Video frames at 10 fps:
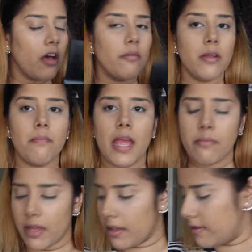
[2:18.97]
now I'm going to
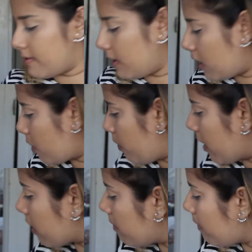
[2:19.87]
bake my concealer
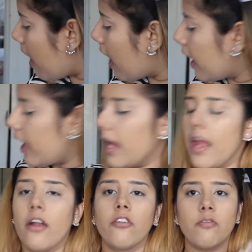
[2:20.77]
with my
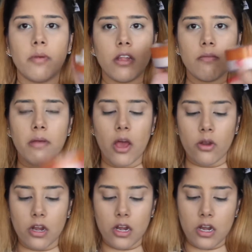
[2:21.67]
Airspun
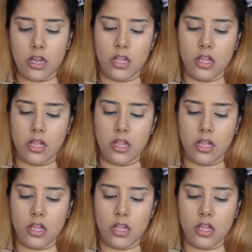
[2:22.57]
powder.